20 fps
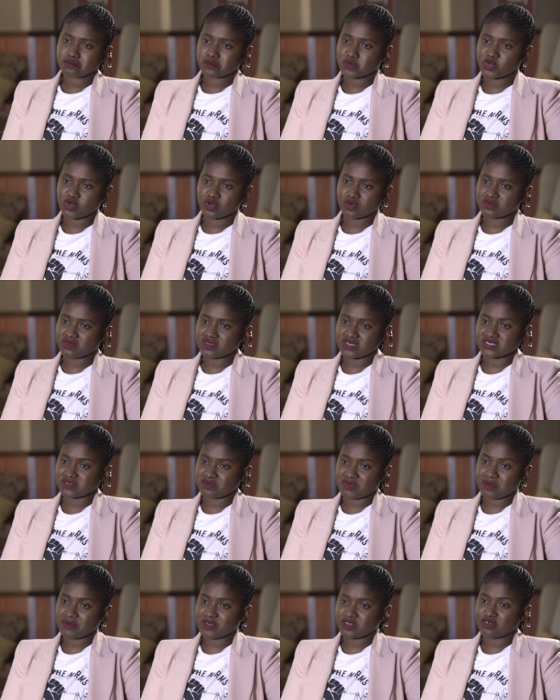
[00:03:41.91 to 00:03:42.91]
the
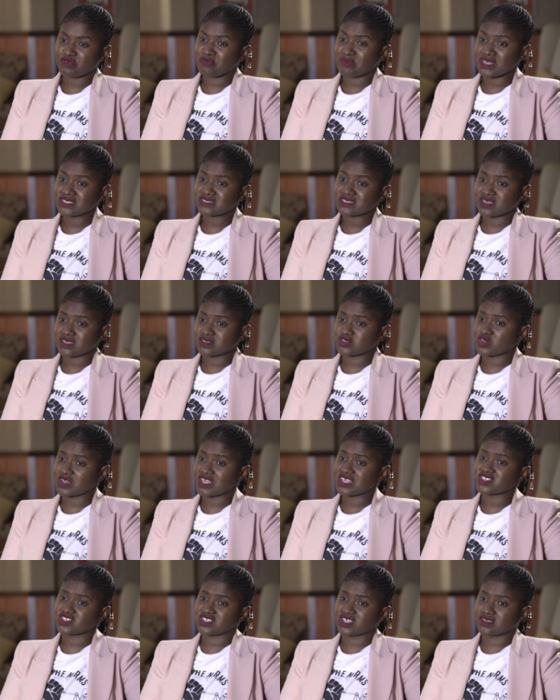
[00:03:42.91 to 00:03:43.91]
Department of Basic
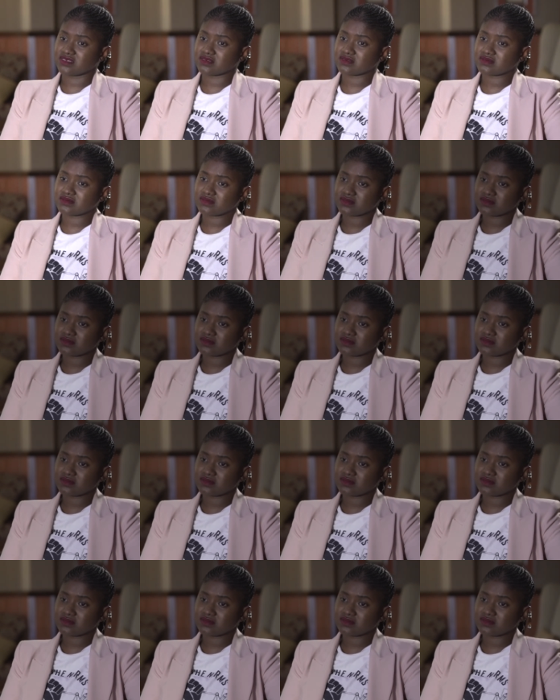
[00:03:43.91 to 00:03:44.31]
Education.